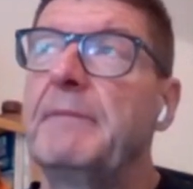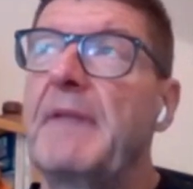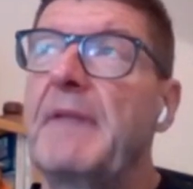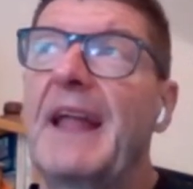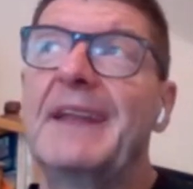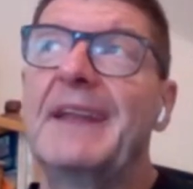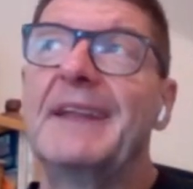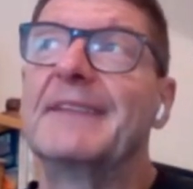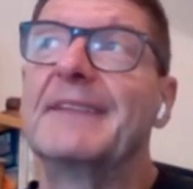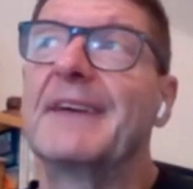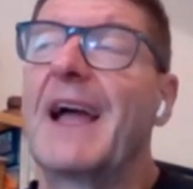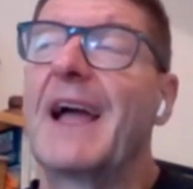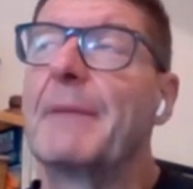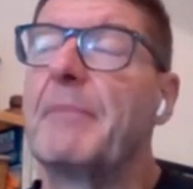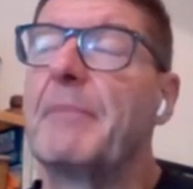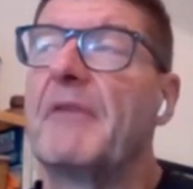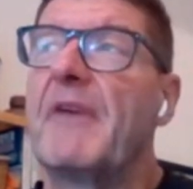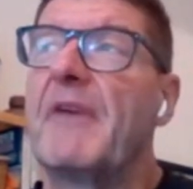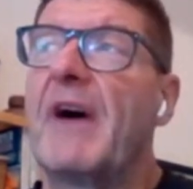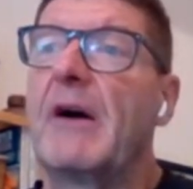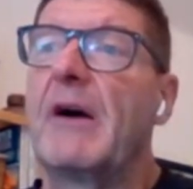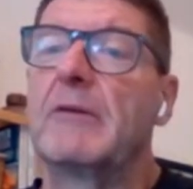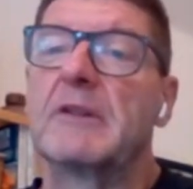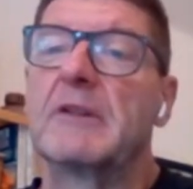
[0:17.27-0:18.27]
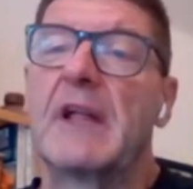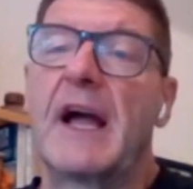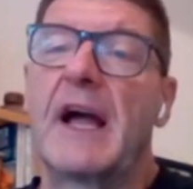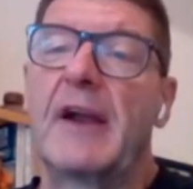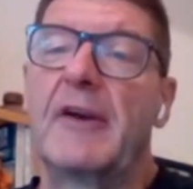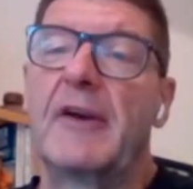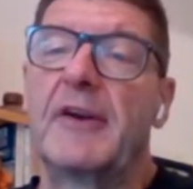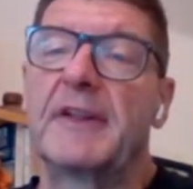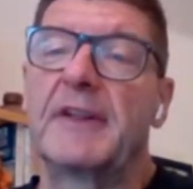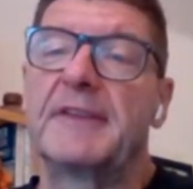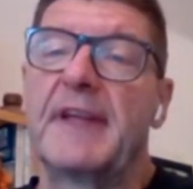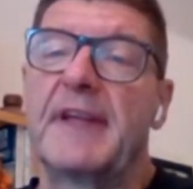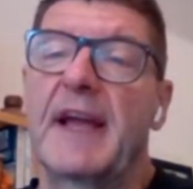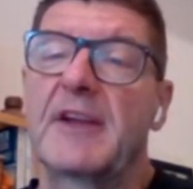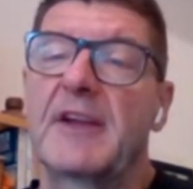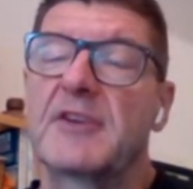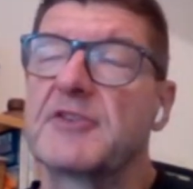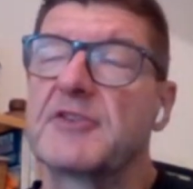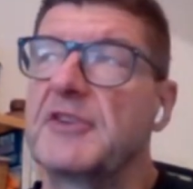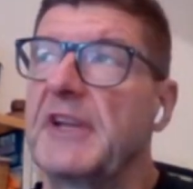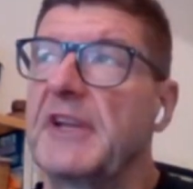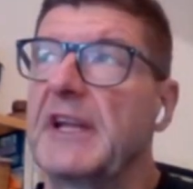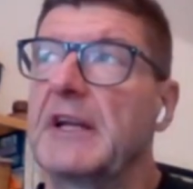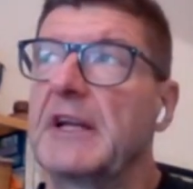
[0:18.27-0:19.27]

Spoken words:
any type of outlier detection,